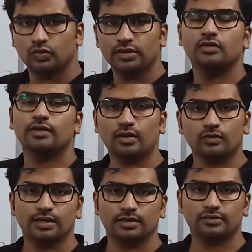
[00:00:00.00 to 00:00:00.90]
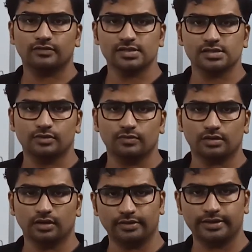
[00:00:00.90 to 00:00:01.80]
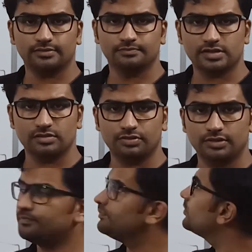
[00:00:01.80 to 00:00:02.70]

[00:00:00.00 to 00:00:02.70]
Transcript: You need to calculate the reversible work done, right? Simple.